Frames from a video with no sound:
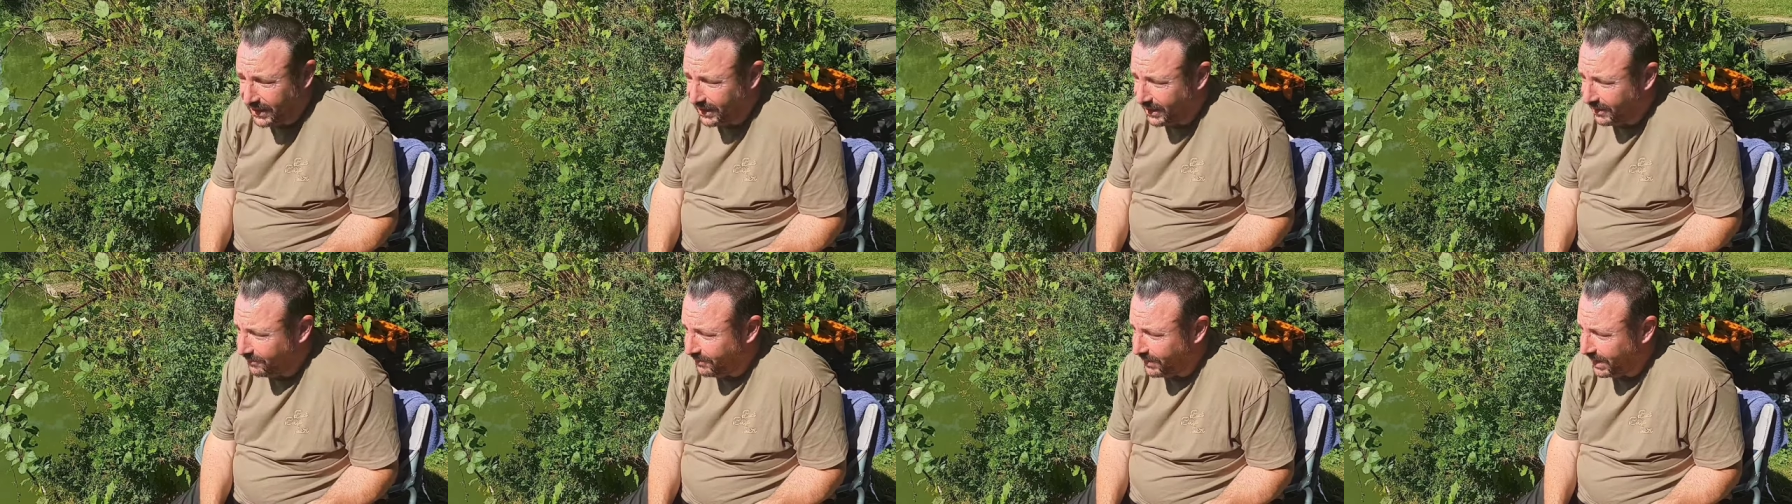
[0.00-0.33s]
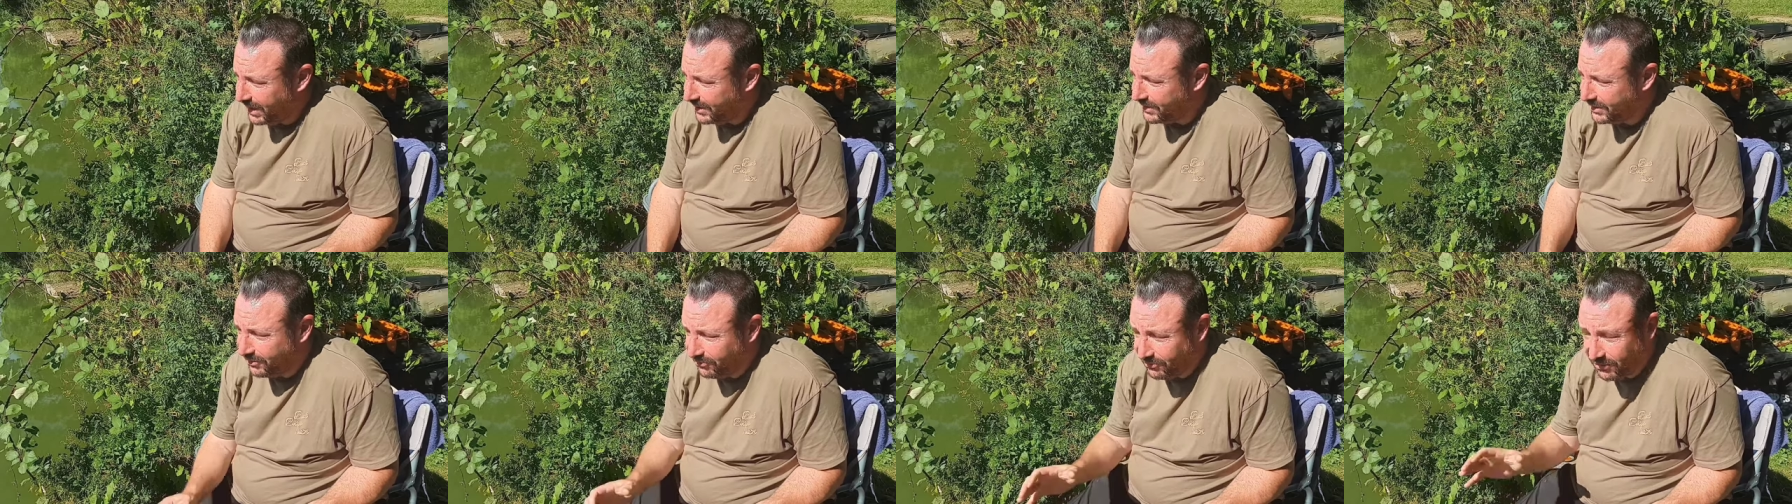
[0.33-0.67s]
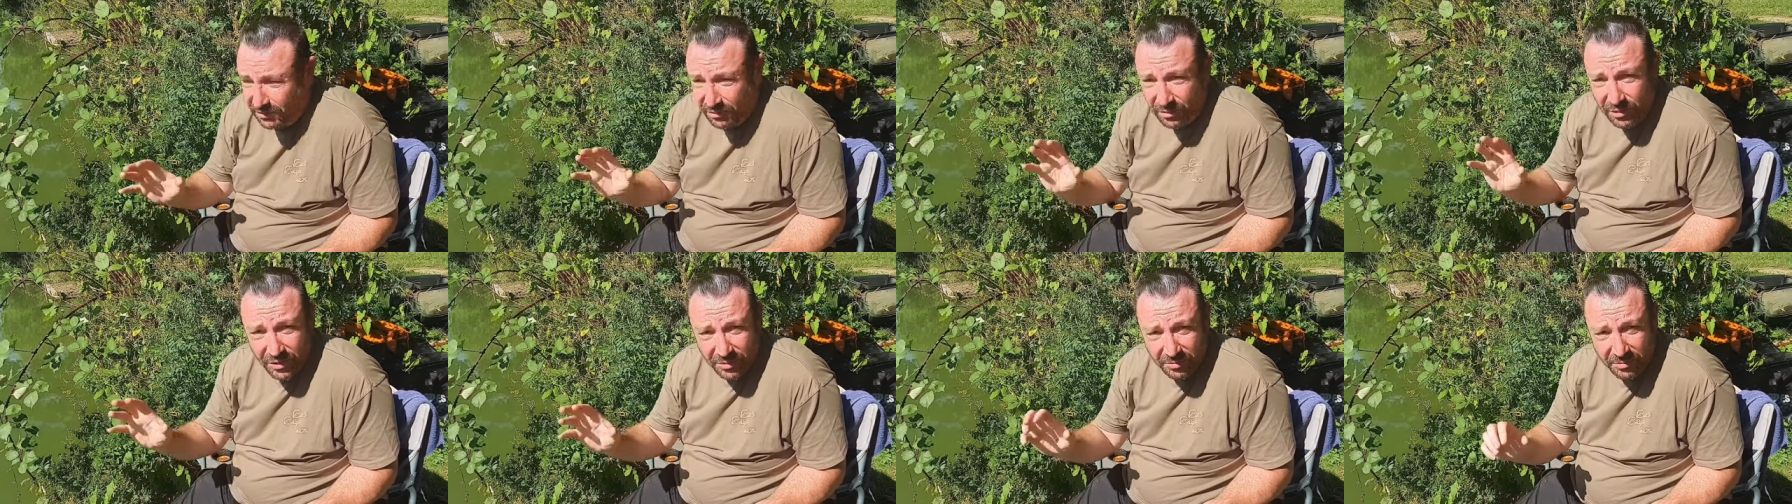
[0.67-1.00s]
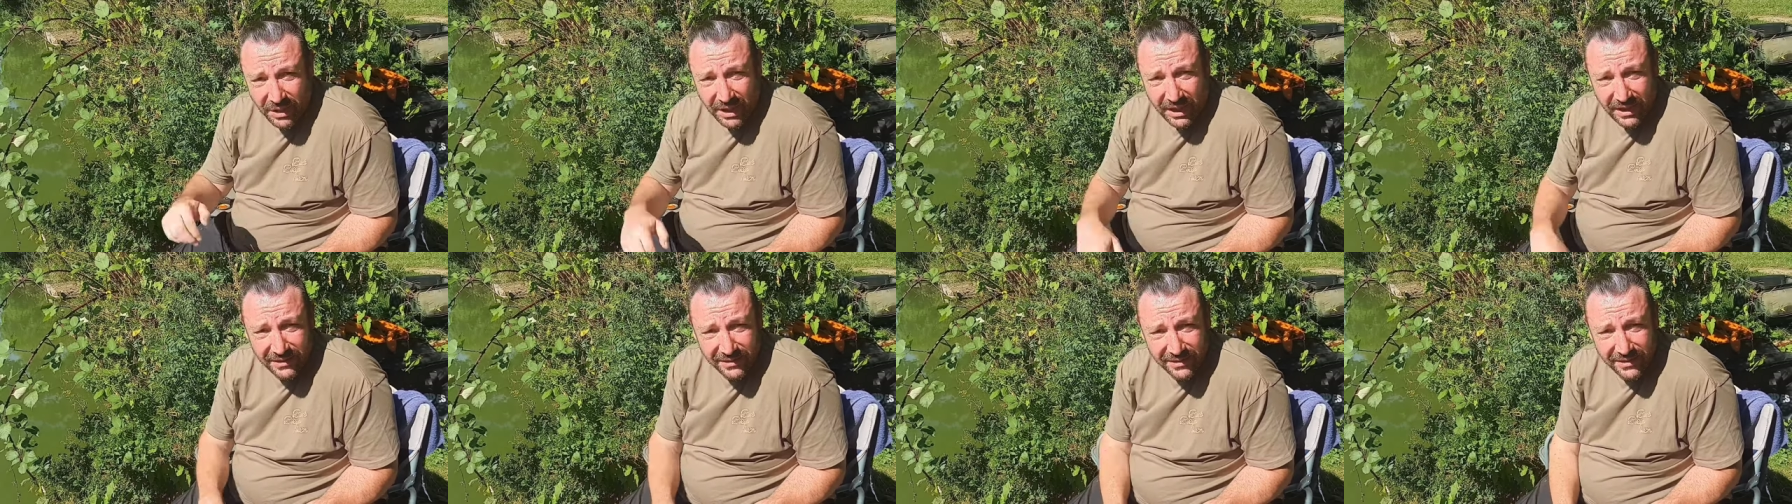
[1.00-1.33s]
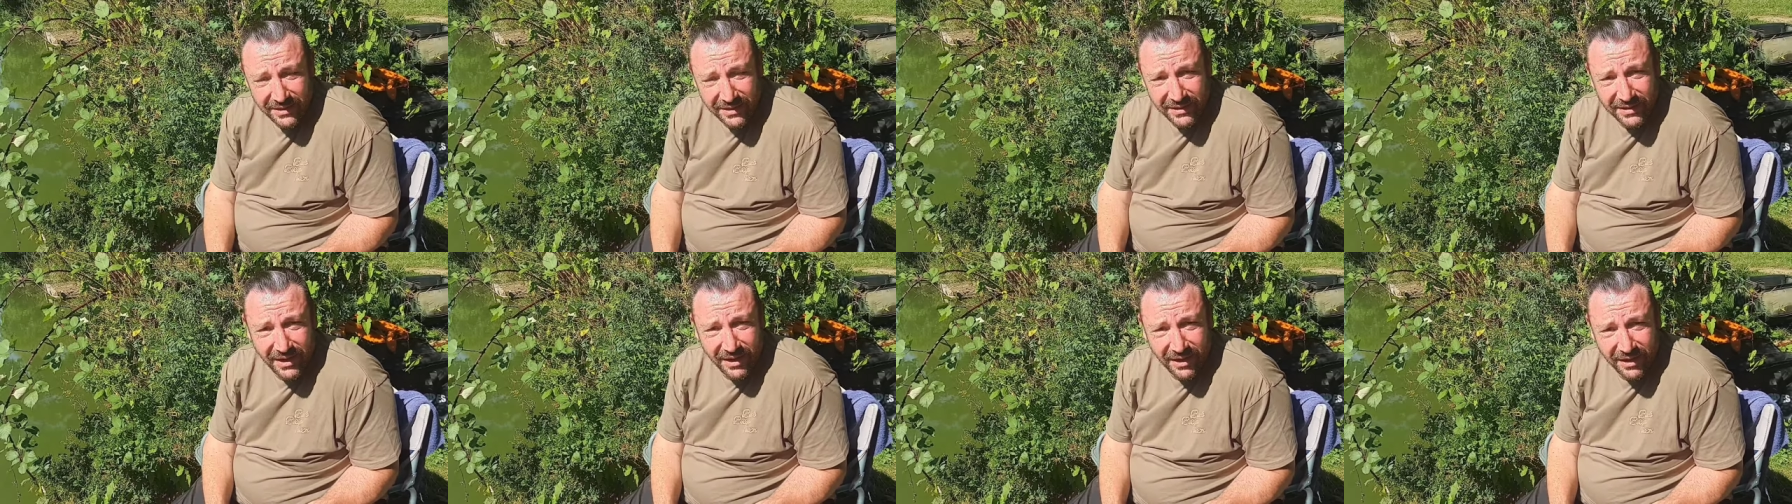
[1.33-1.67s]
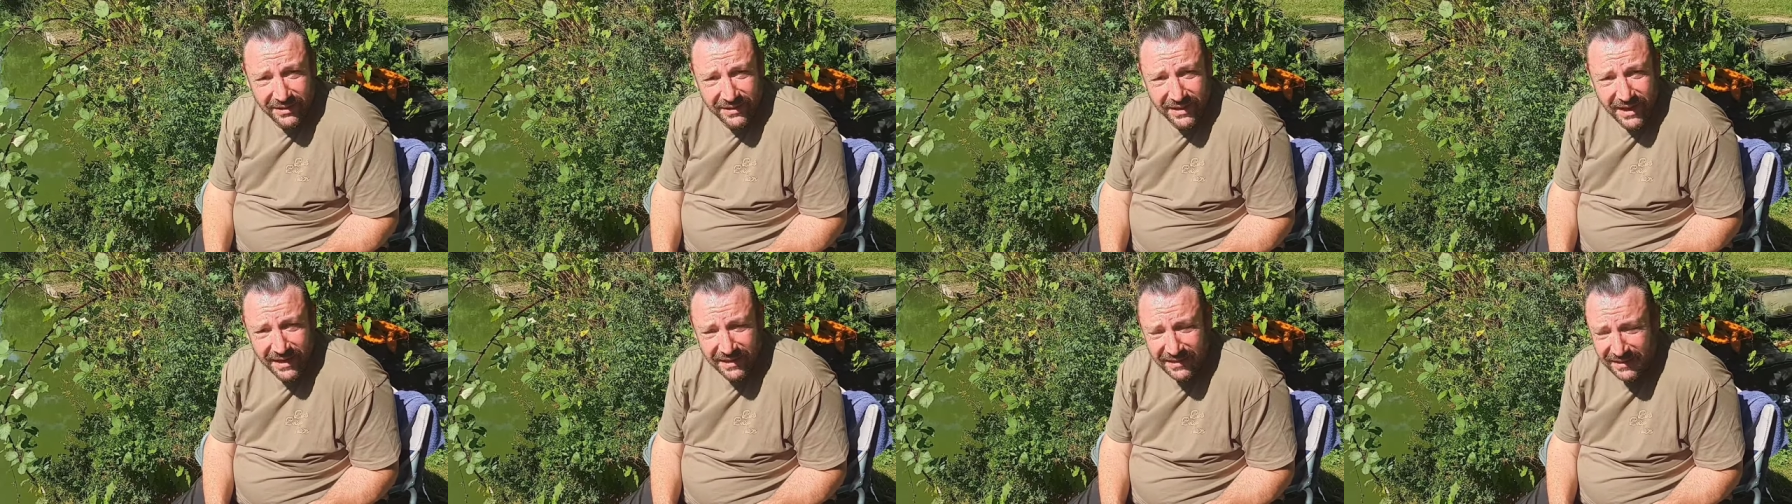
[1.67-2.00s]
um, and it's a real good place to
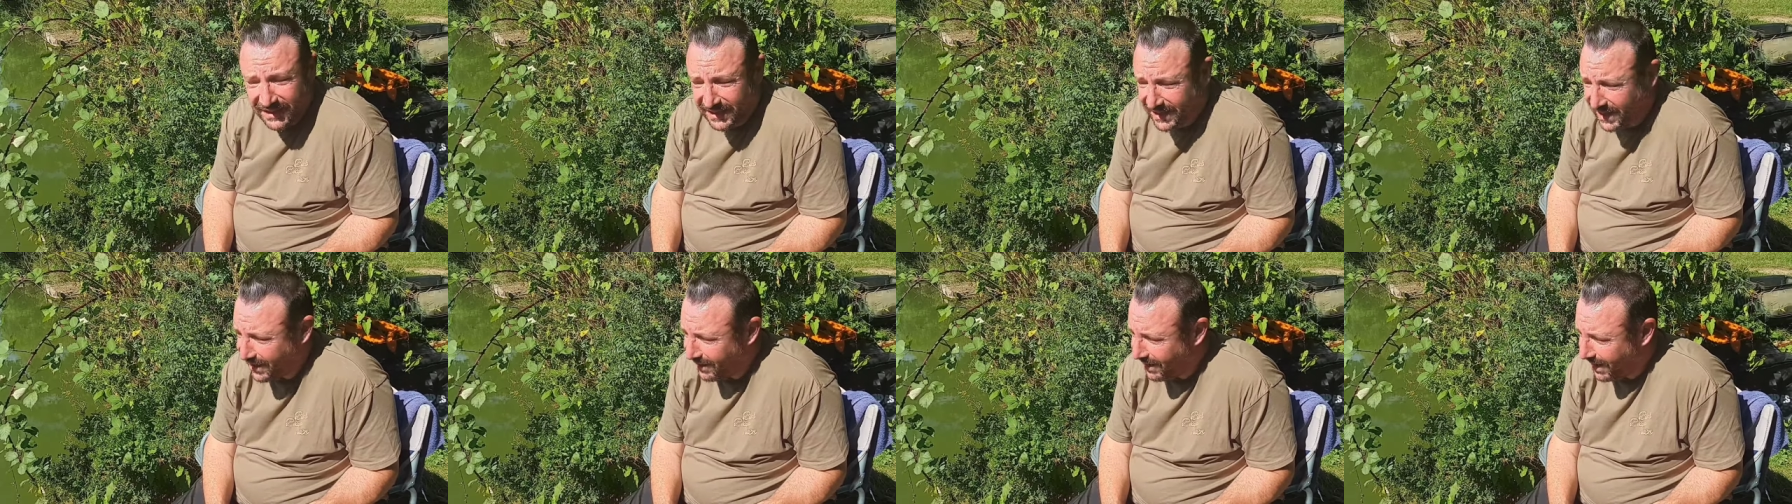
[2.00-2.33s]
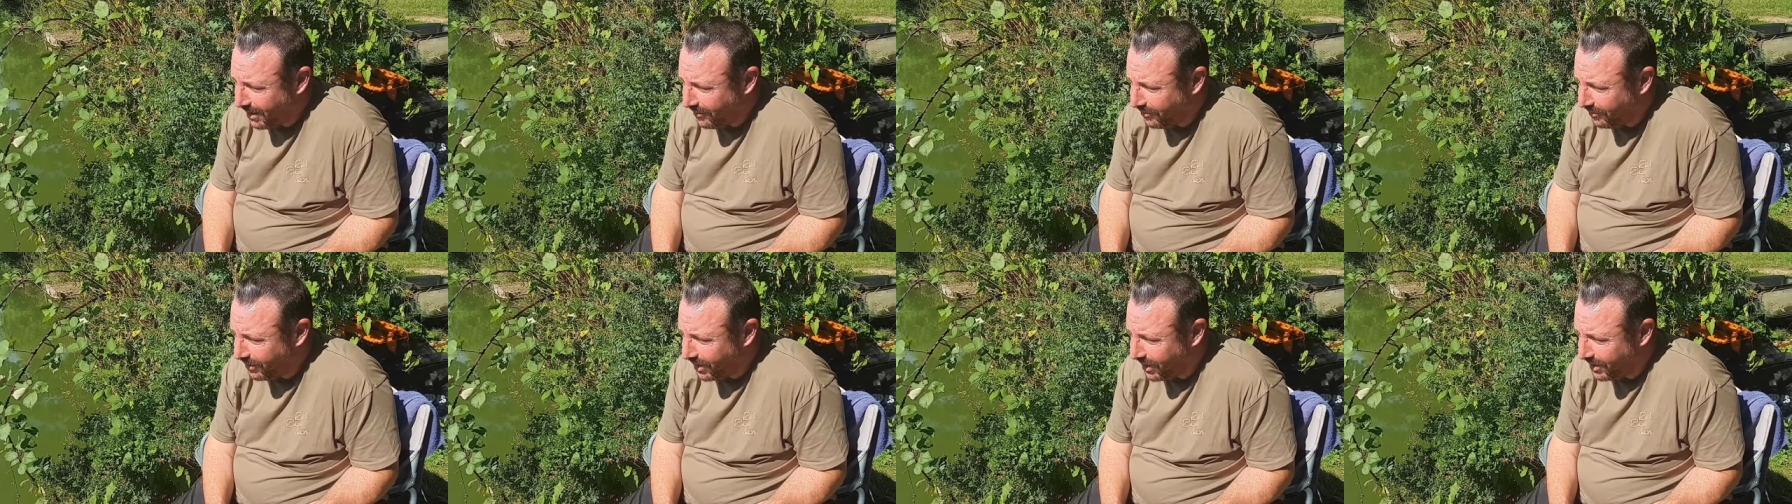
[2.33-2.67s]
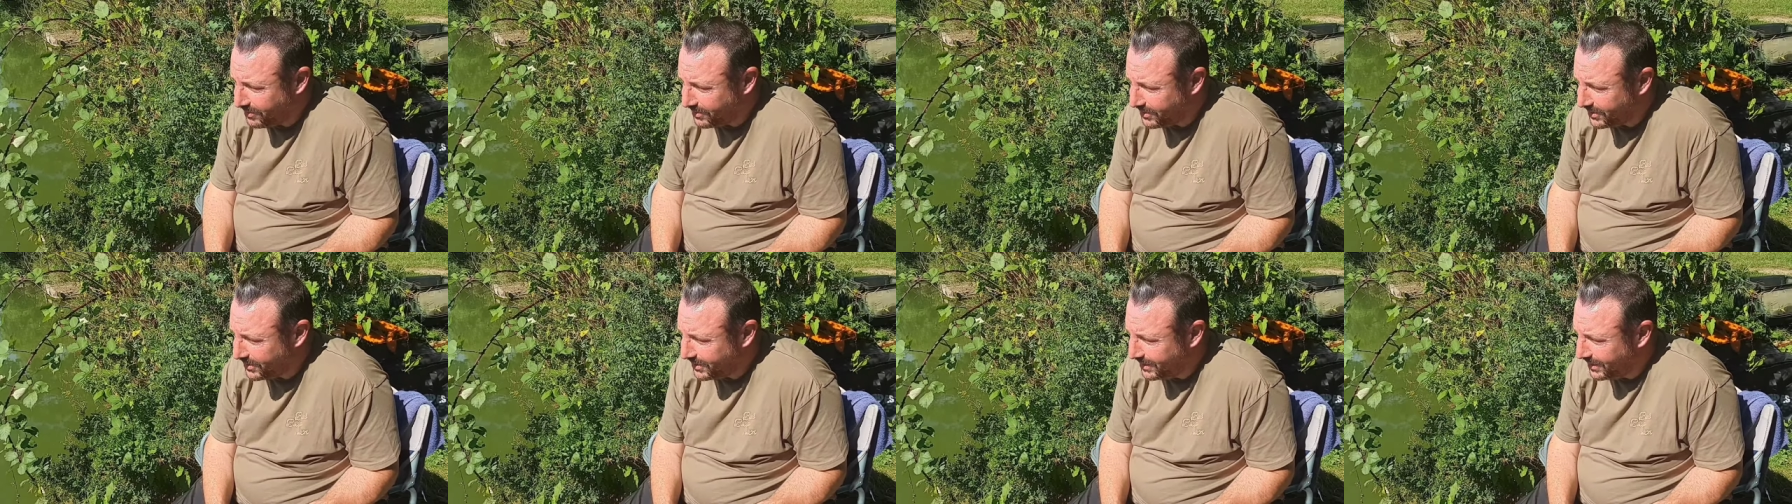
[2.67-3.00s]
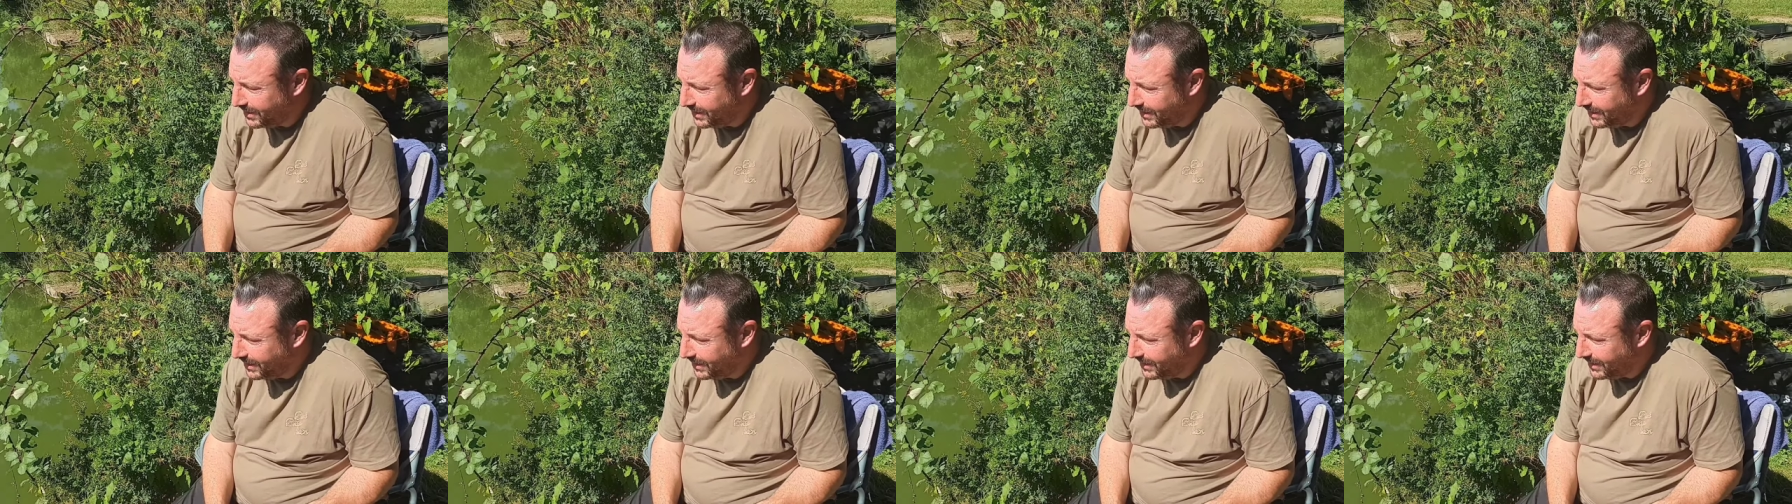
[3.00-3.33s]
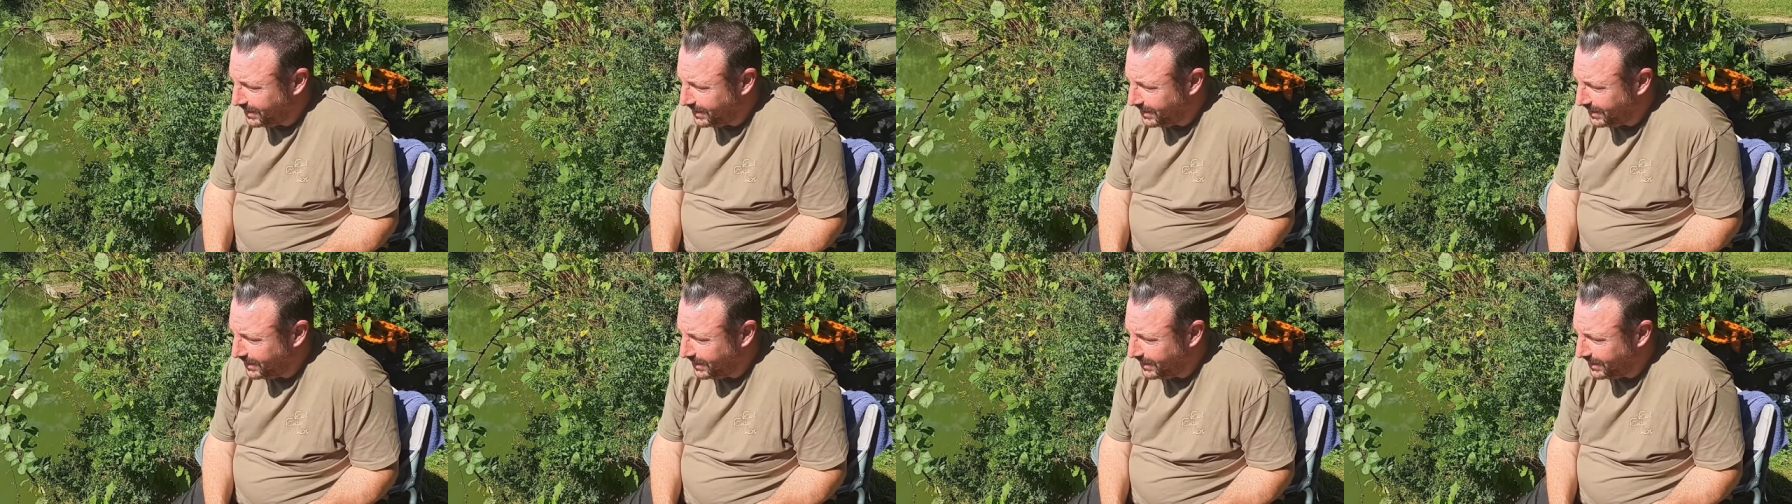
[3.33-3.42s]
start testing out our floats.